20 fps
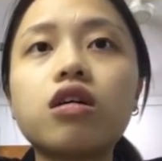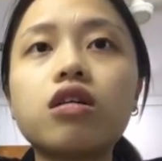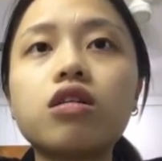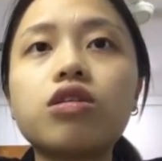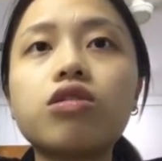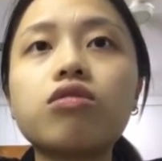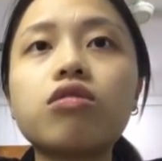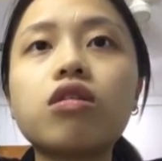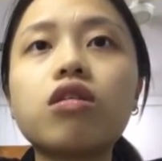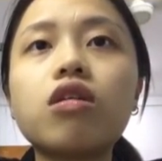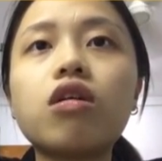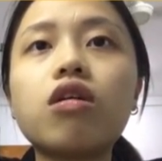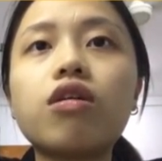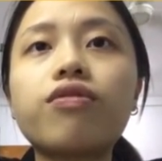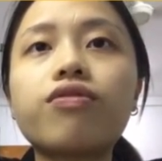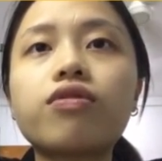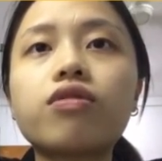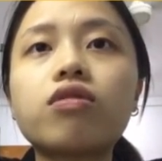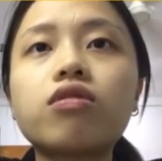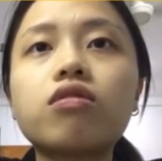Newton's law
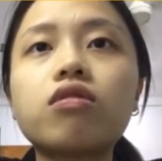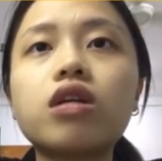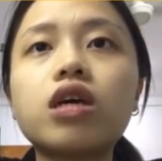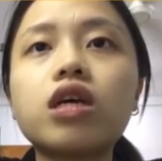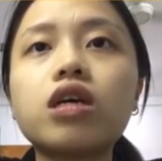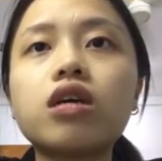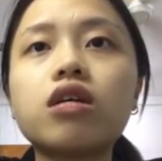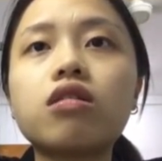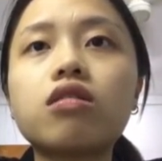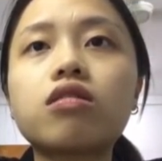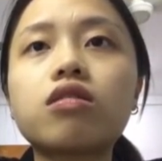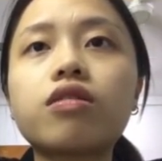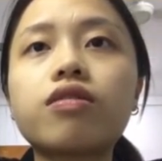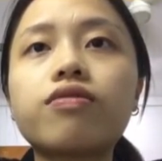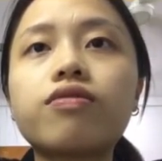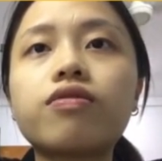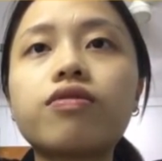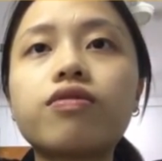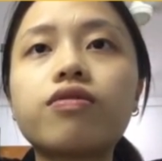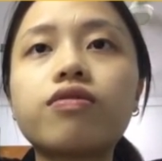of cooling is a
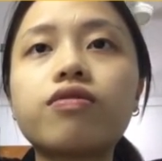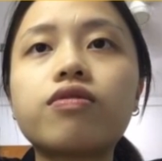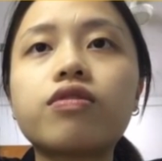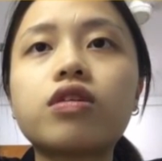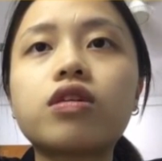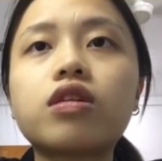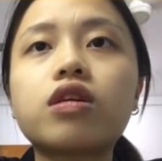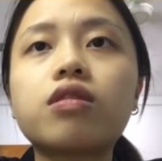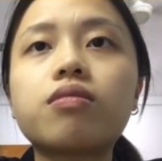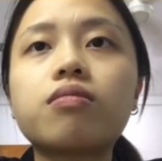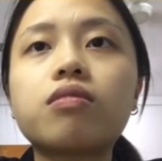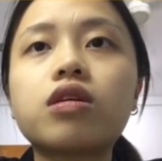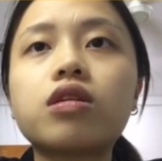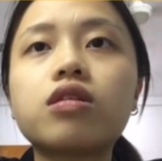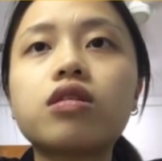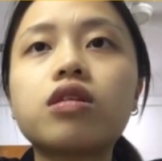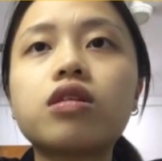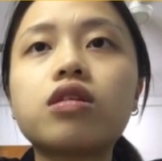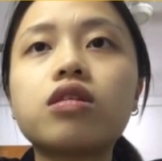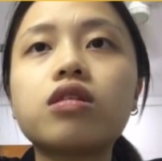
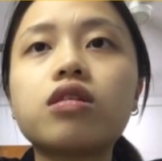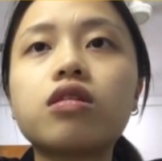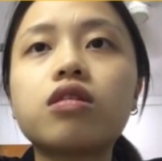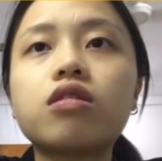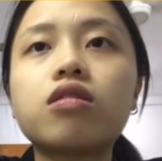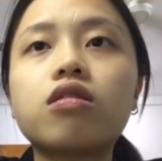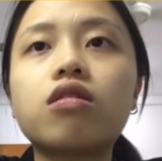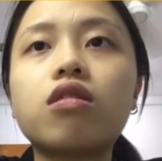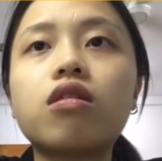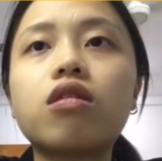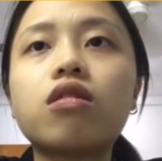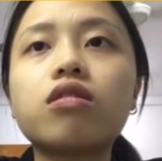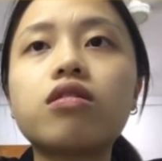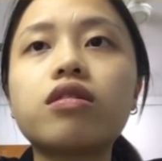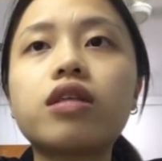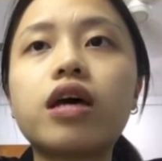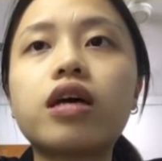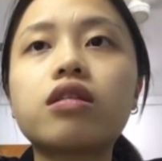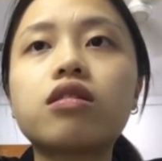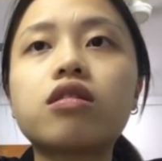fundamental law
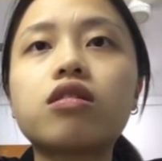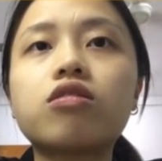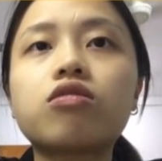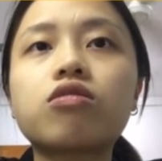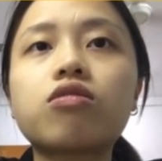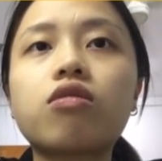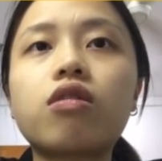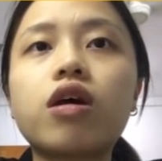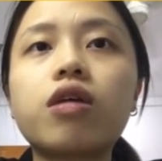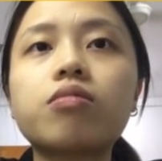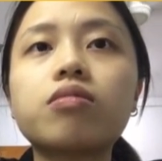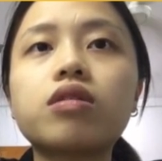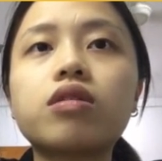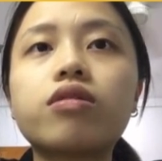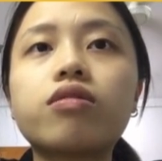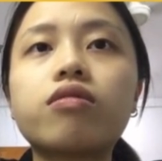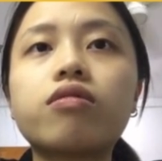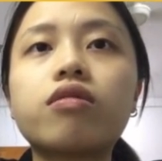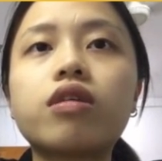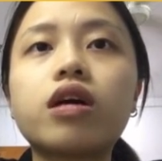that describes
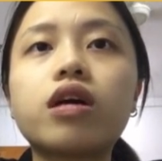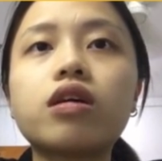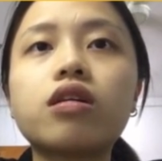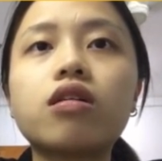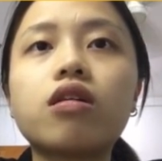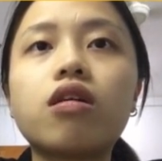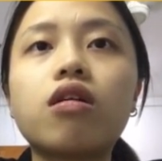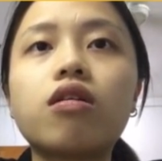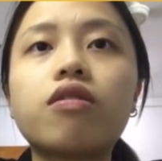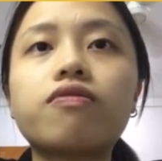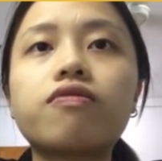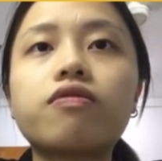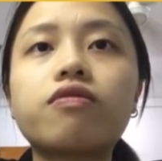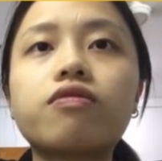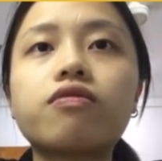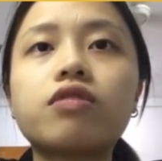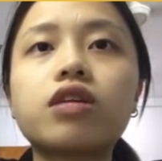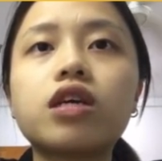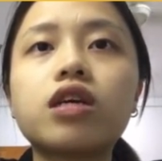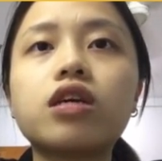the rate of
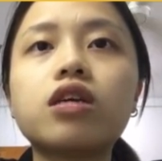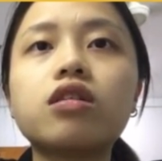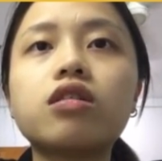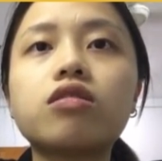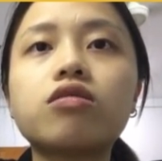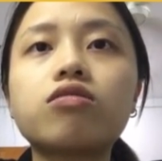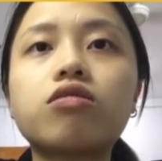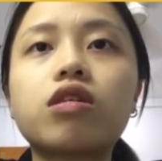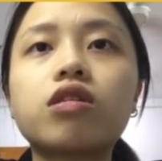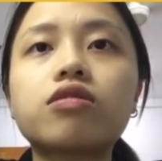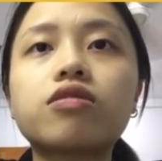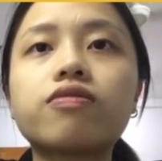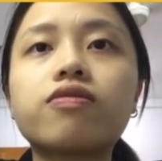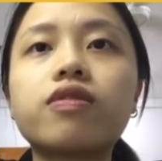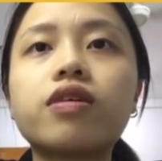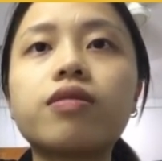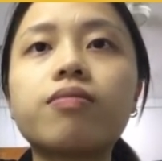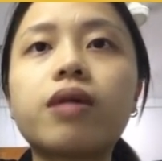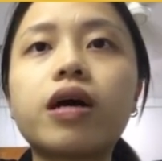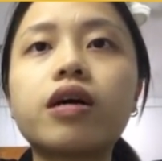heat
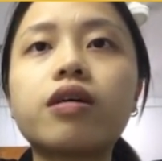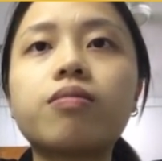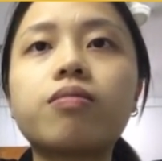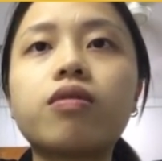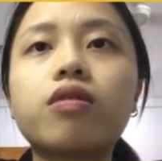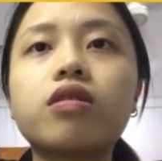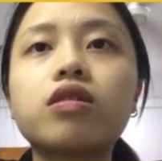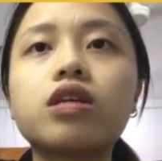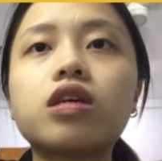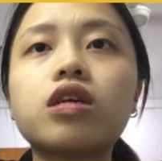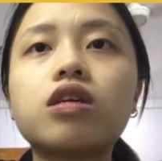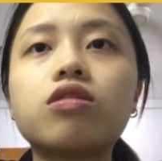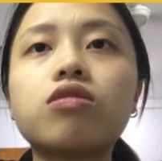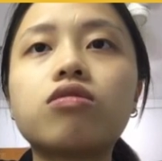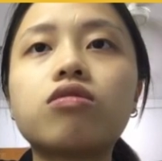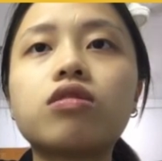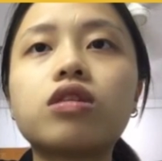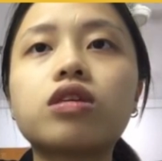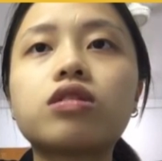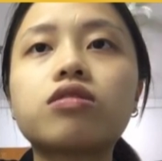transferred by a body
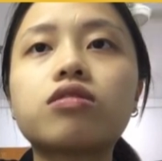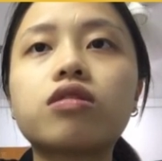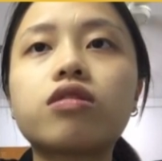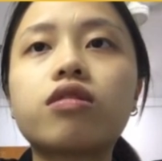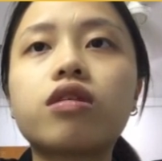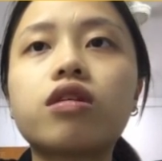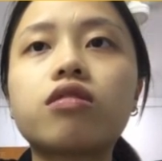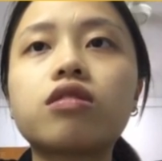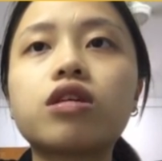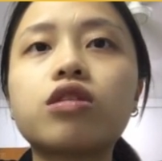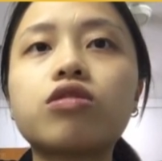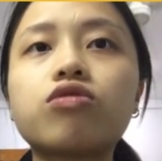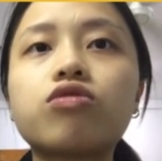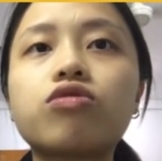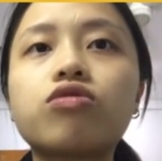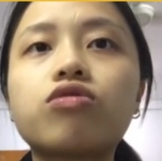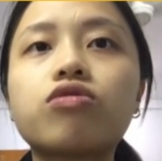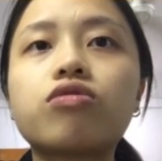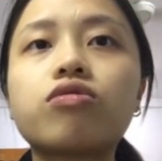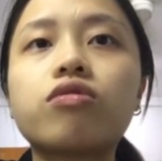to its surrounding
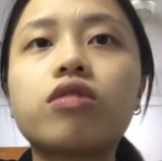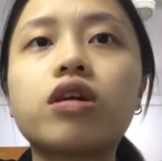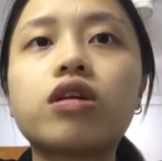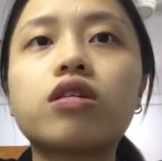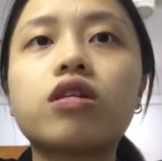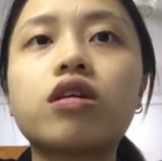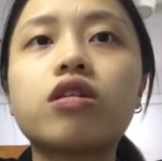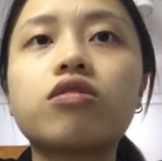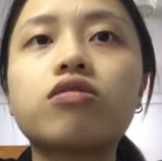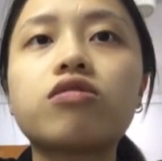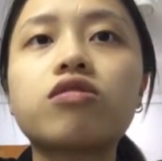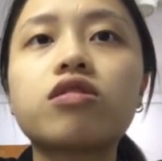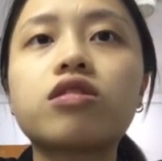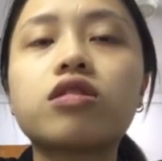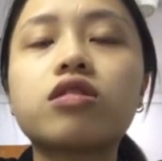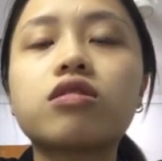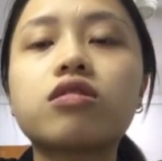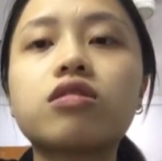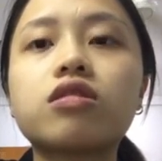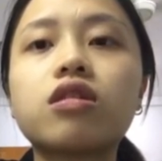through
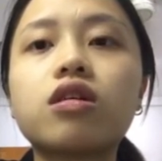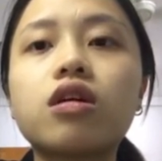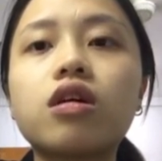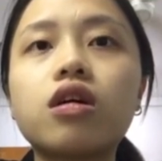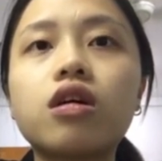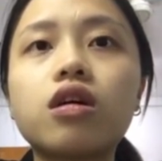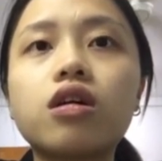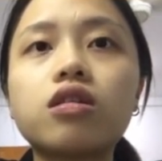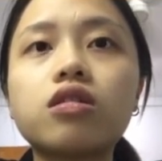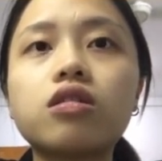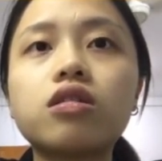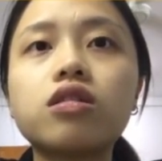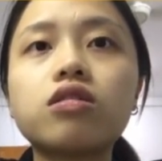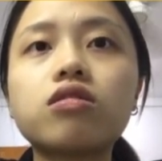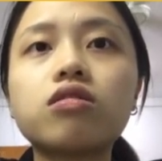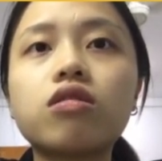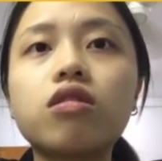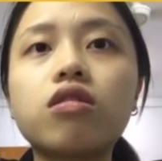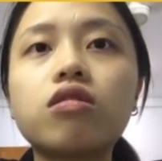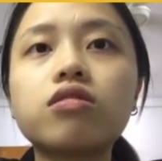radiation.
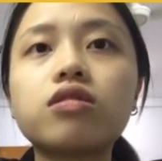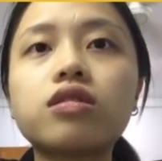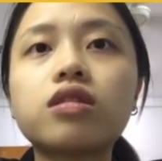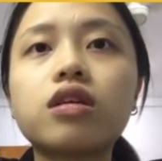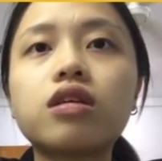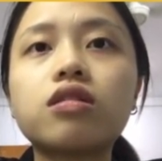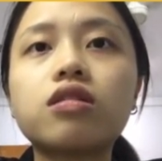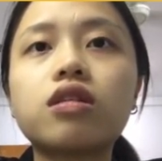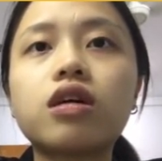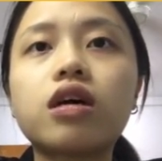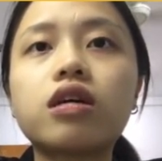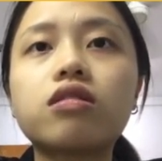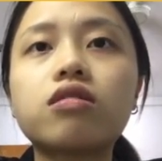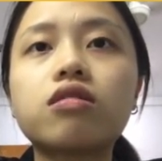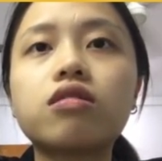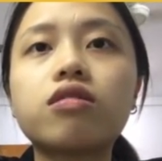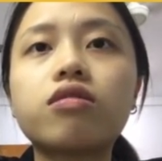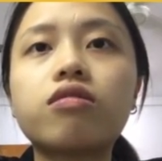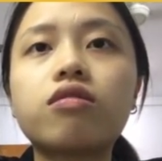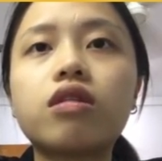This law states that
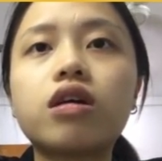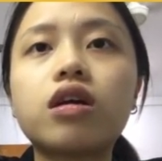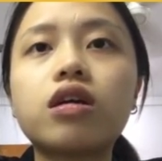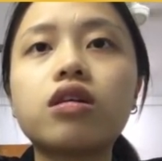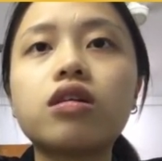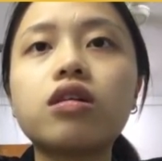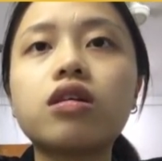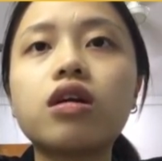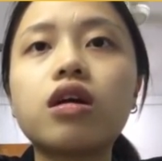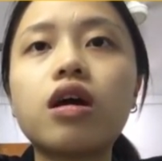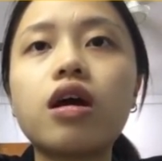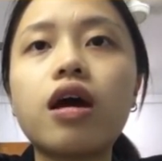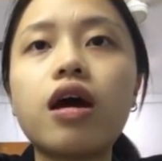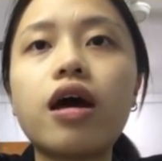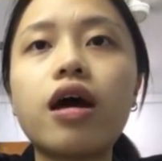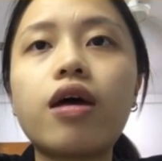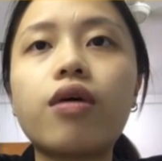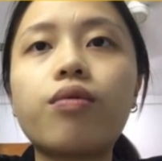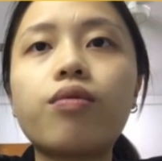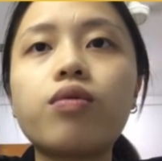the rate
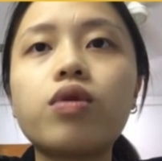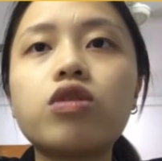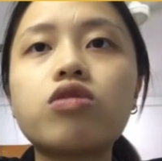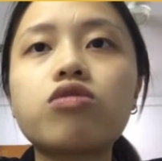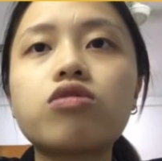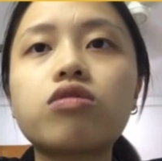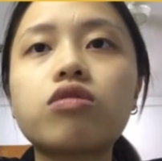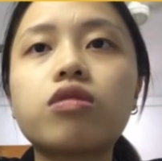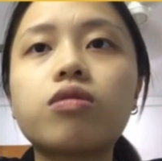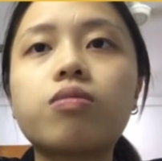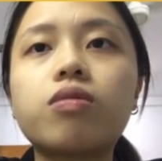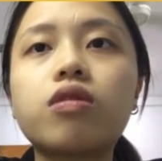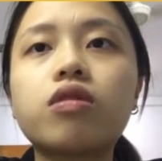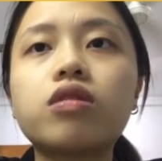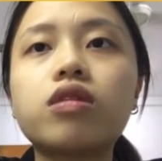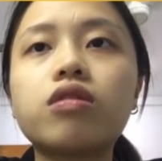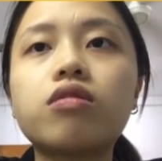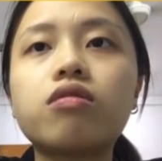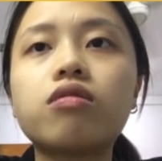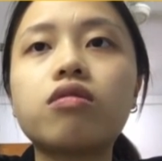at which the
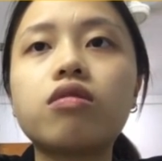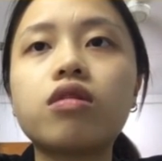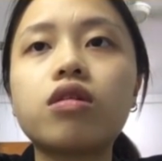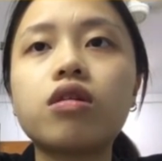body